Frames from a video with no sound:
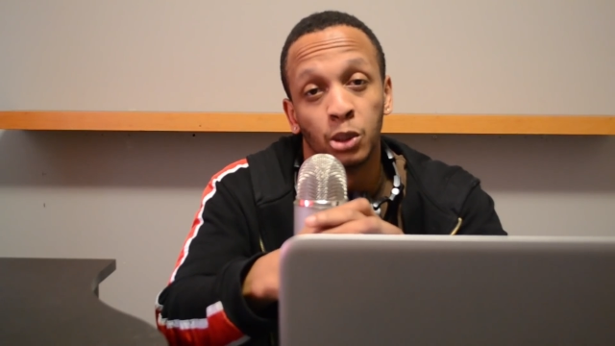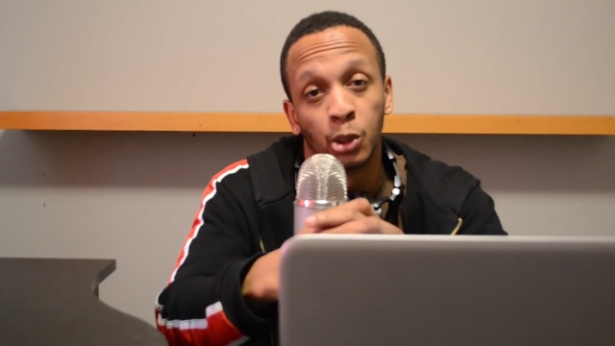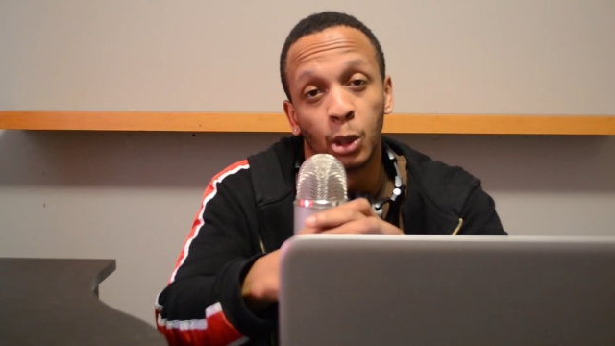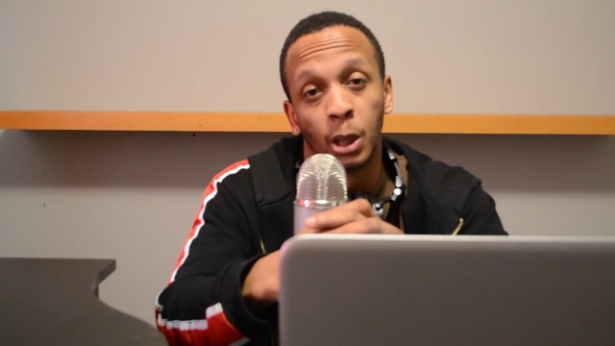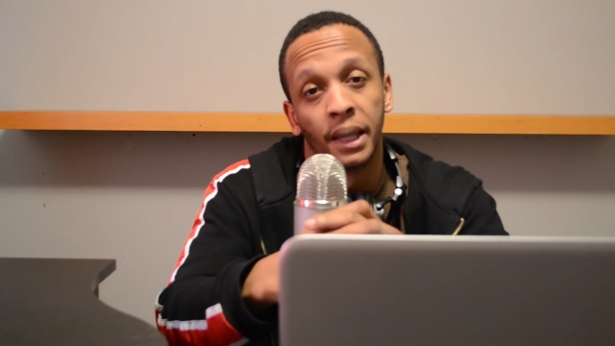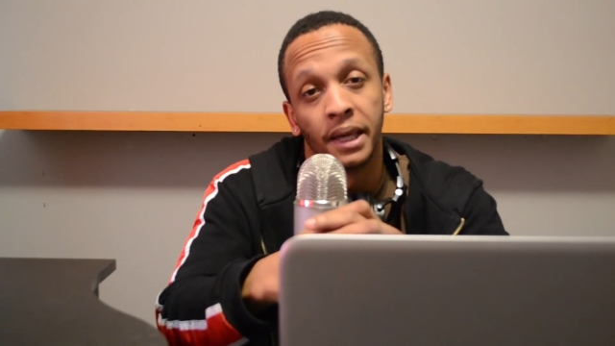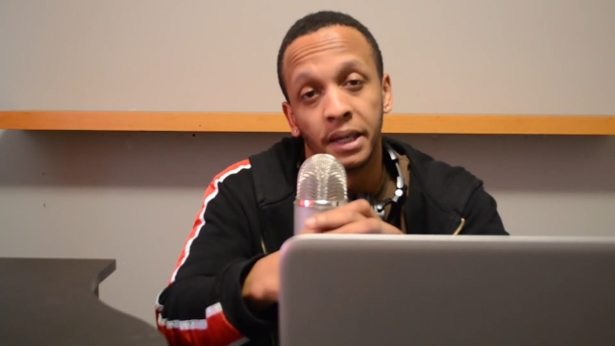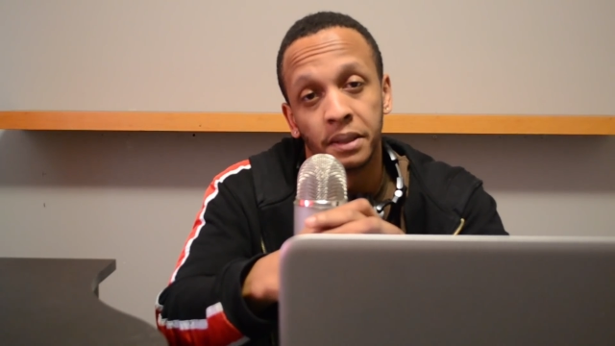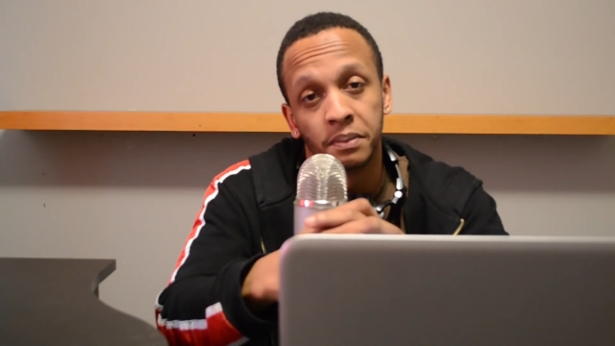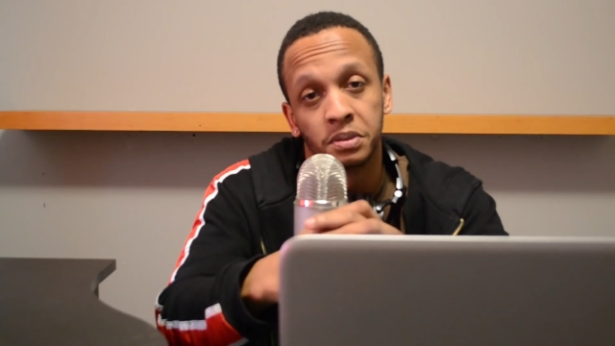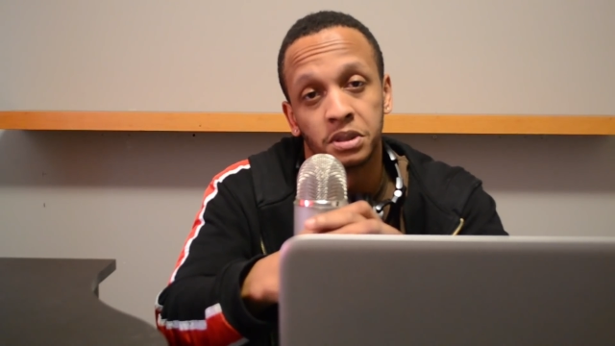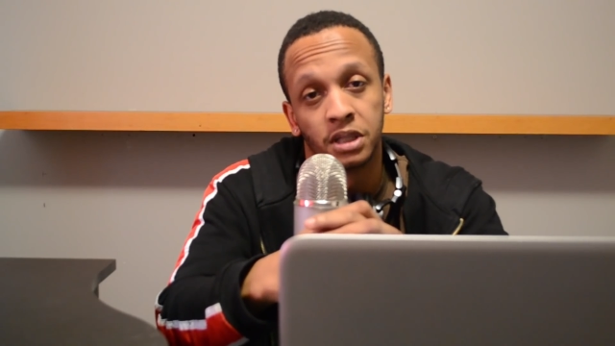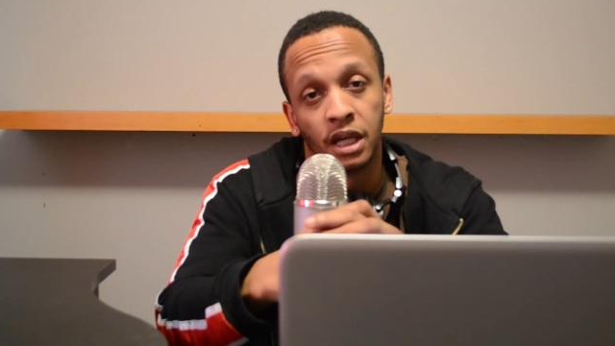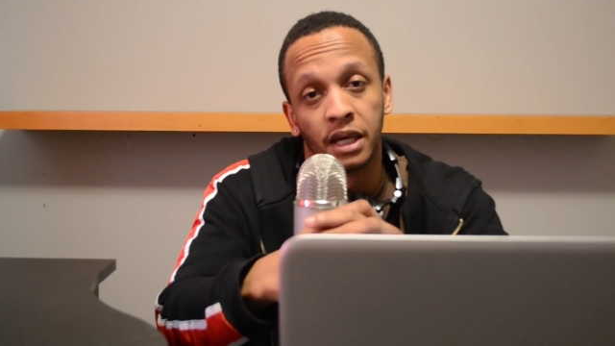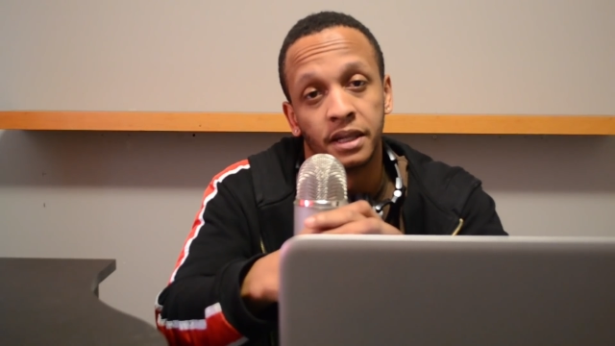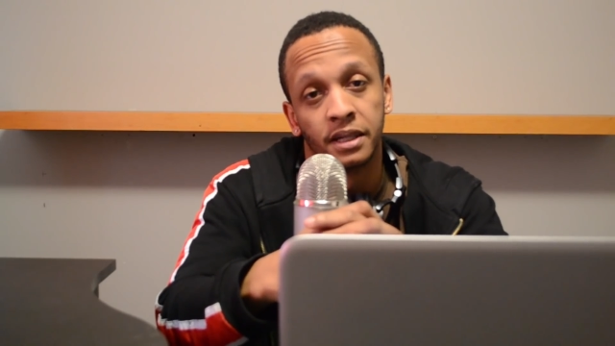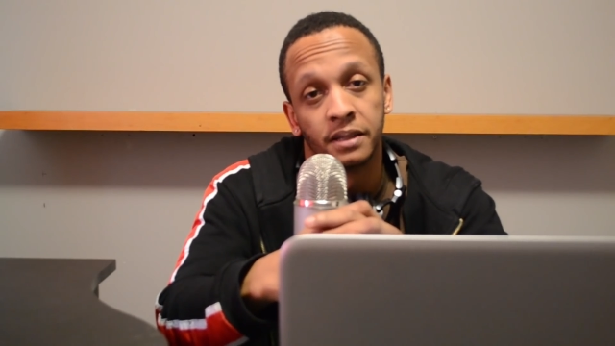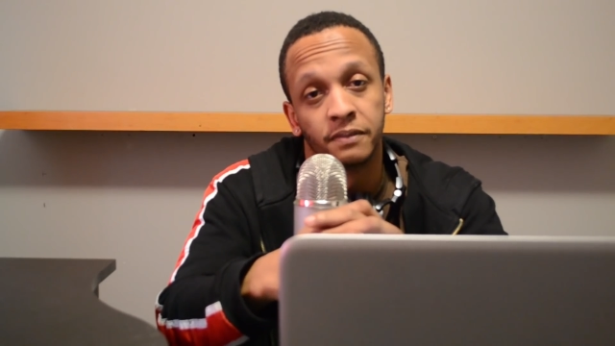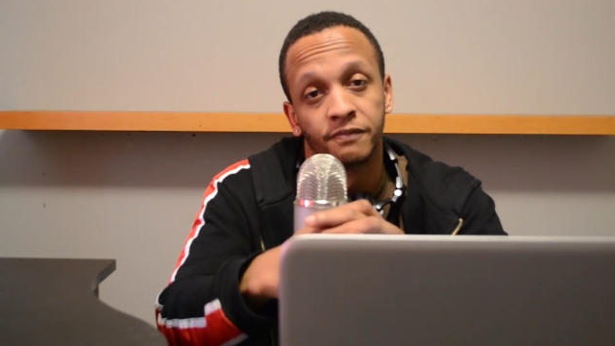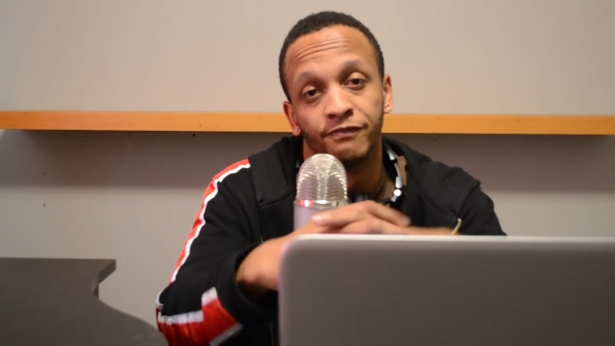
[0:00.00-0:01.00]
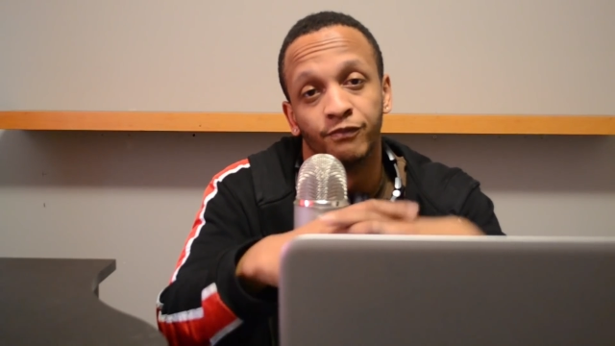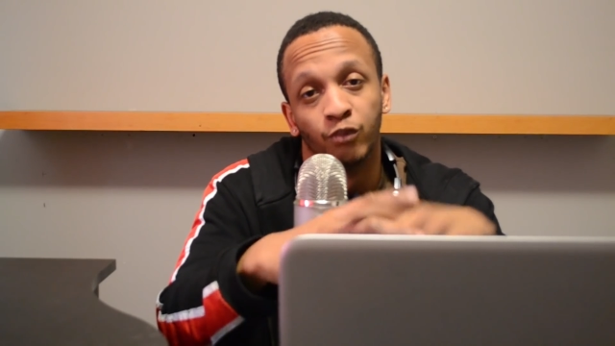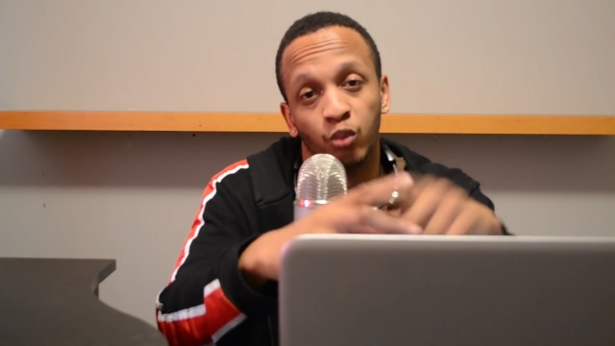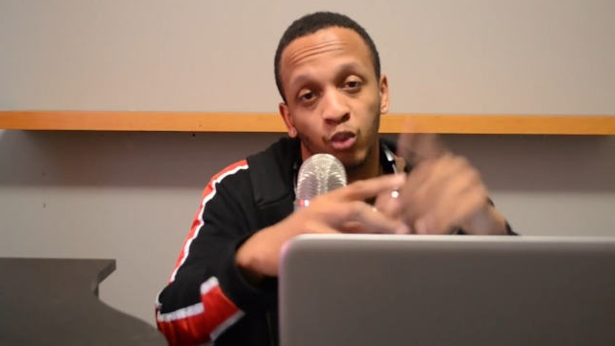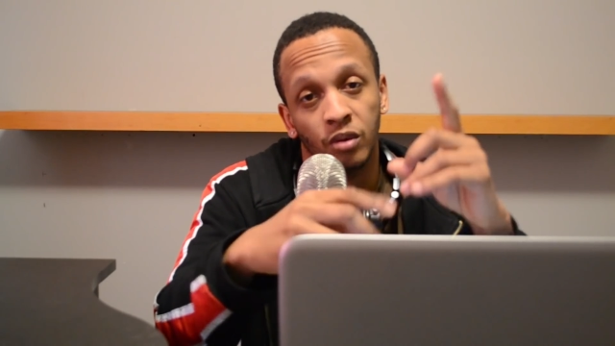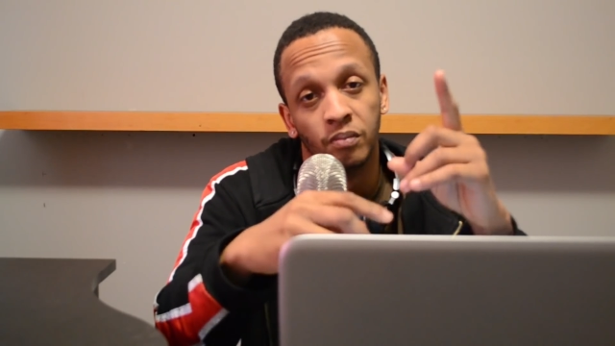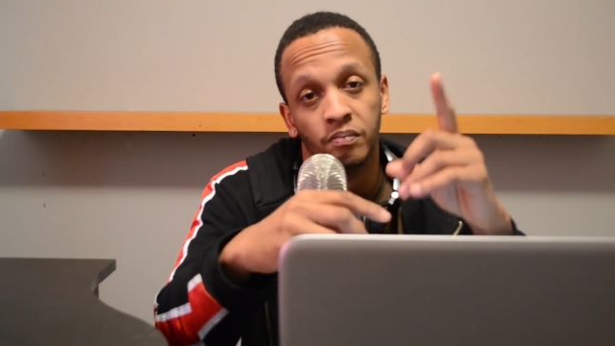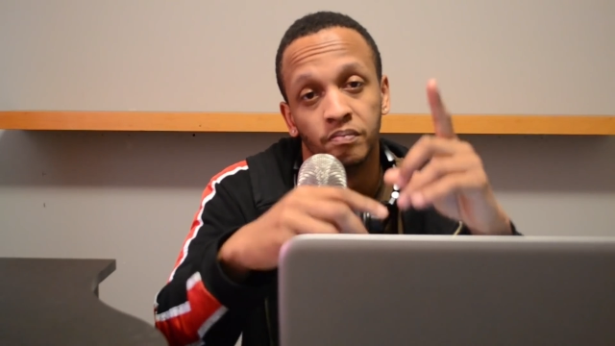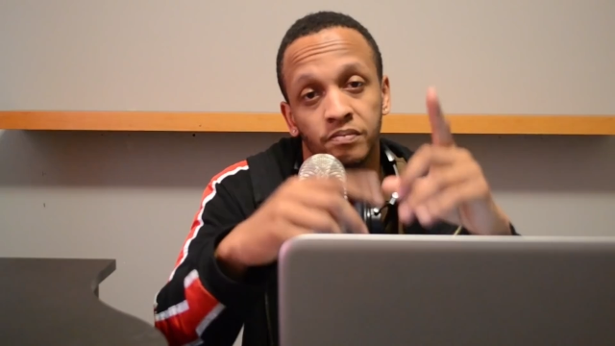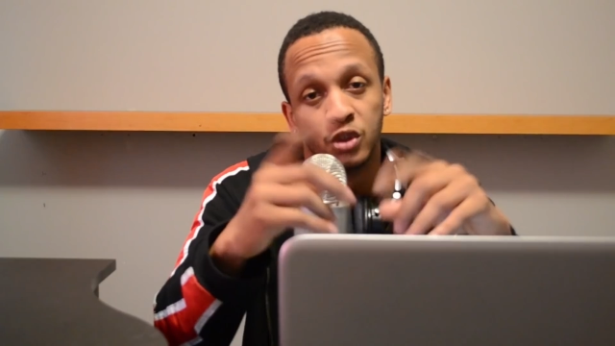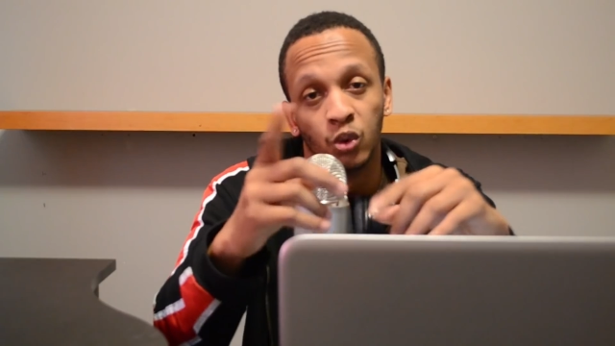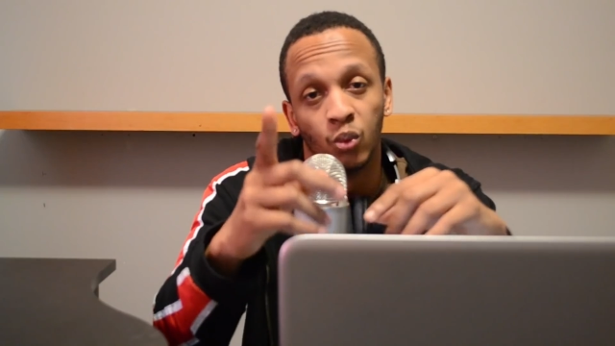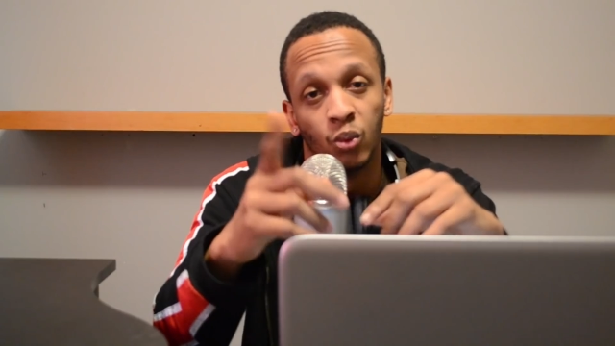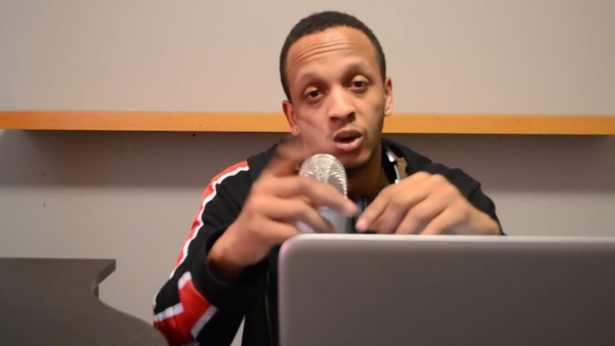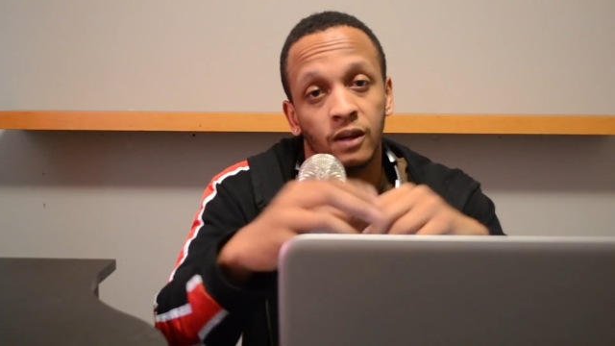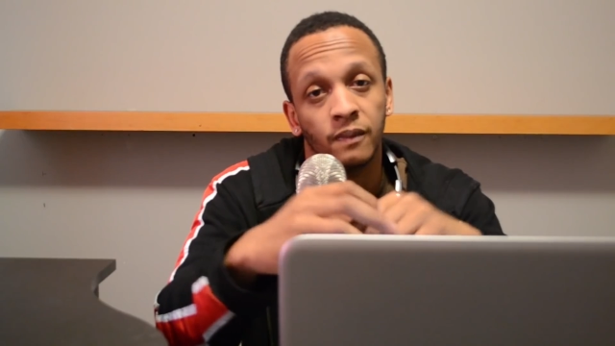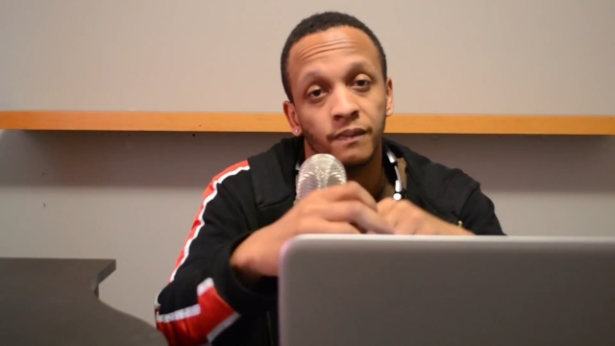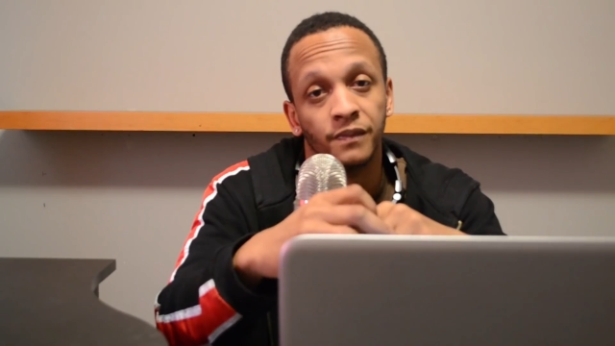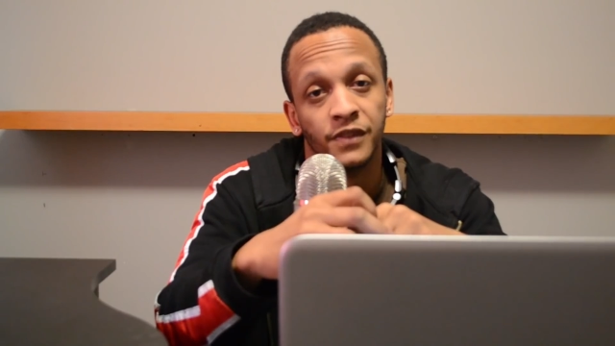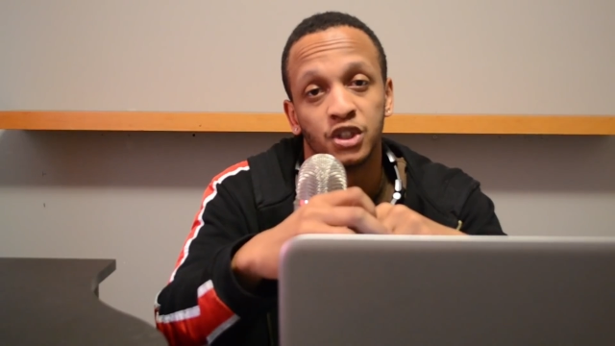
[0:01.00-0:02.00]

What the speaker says: look like Sonic 1-to-1.